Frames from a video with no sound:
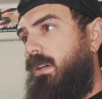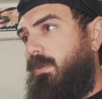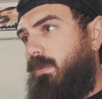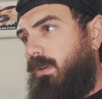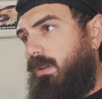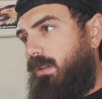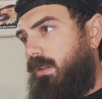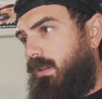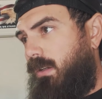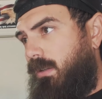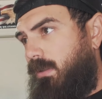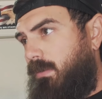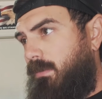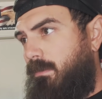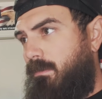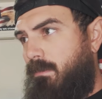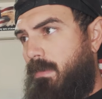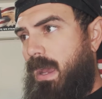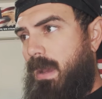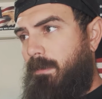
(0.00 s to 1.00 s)
We're gonna
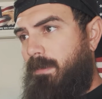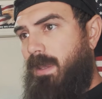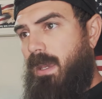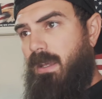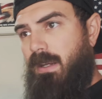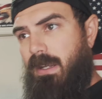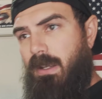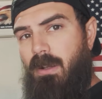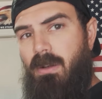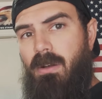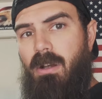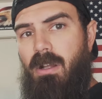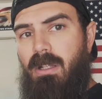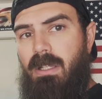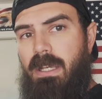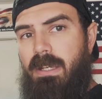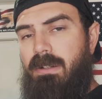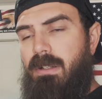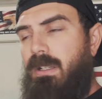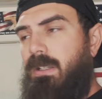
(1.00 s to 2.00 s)
map that all
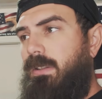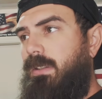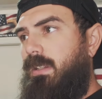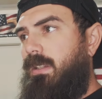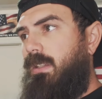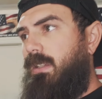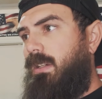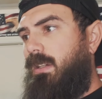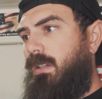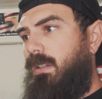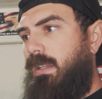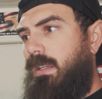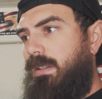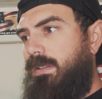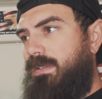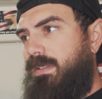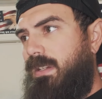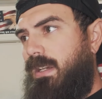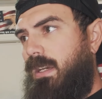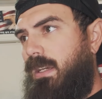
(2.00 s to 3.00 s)
out on the
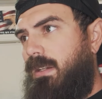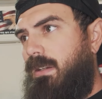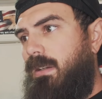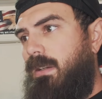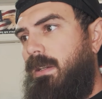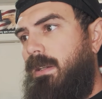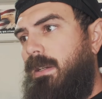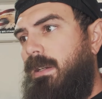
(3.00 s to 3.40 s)
inside,